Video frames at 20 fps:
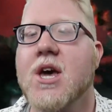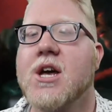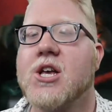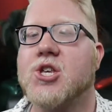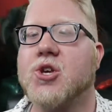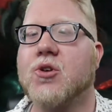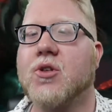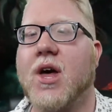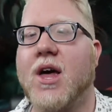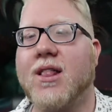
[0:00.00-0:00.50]

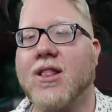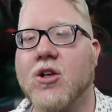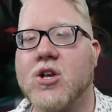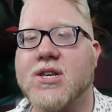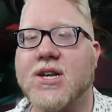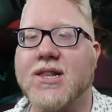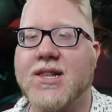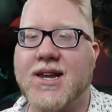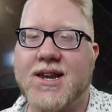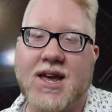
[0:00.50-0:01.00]
So it looks
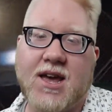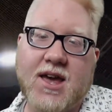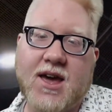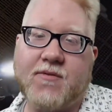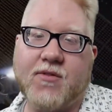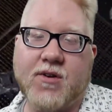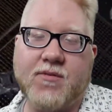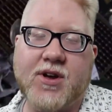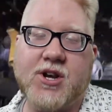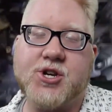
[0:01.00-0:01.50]
like that
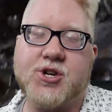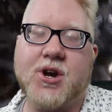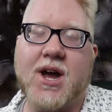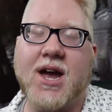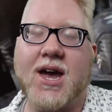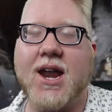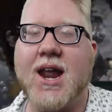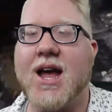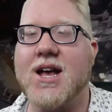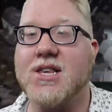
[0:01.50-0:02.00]
every Avenger
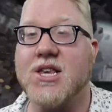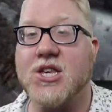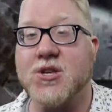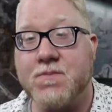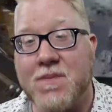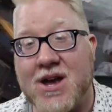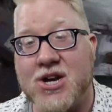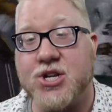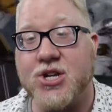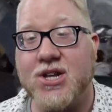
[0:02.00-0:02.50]
kind of has a
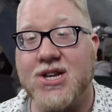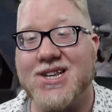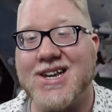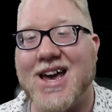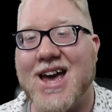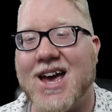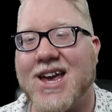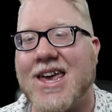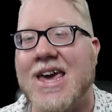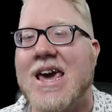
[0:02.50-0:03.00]
special
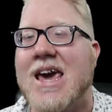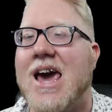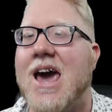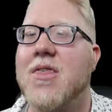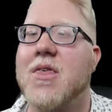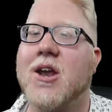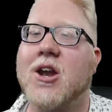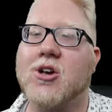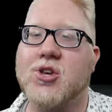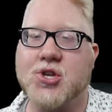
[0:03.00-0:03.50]
attack, and
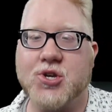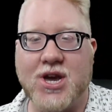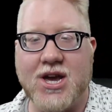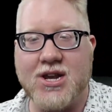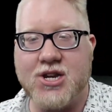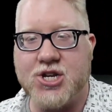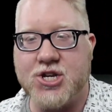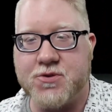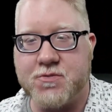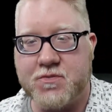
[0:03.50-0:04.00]
then also kind
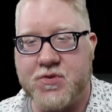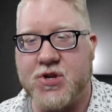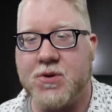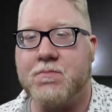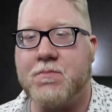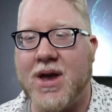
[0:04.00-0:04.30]
of just some